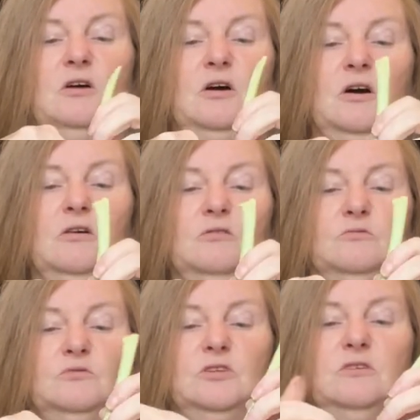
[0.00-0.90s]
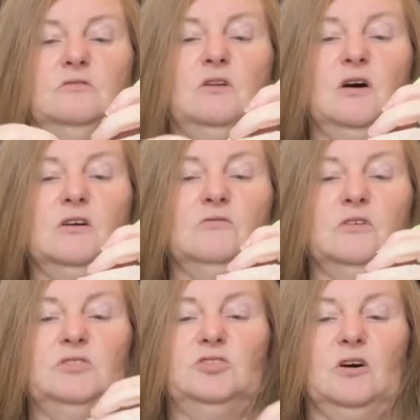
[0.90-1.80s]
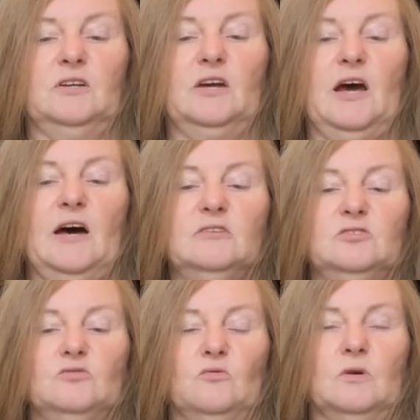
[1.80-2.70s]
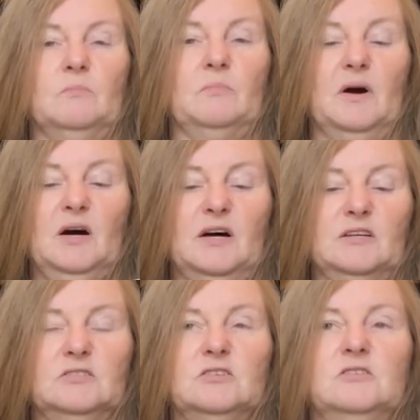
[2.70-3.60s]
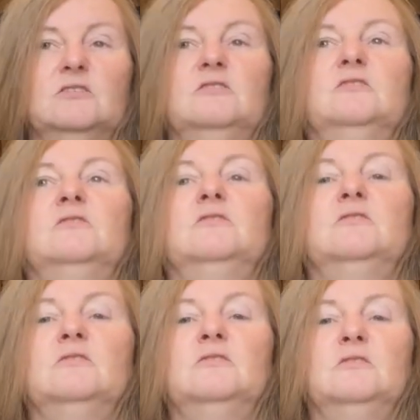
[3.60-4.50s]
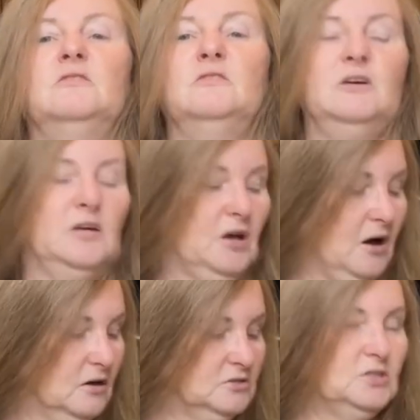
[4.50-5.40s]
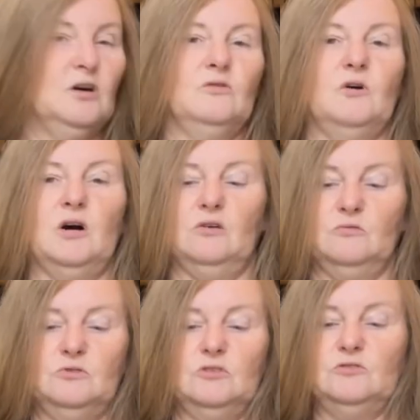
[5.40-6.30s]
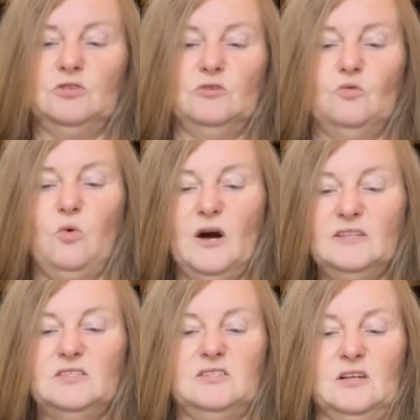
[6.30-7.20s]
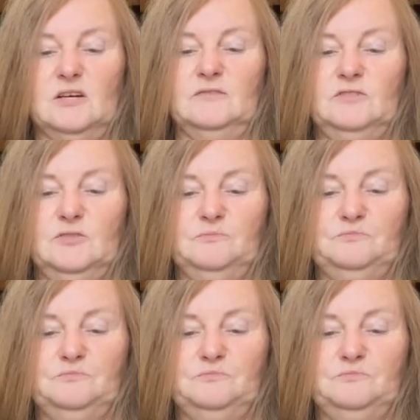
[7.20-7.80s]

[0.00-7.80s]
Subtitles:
owned not only John Castor, but he also owned 2 white slaves.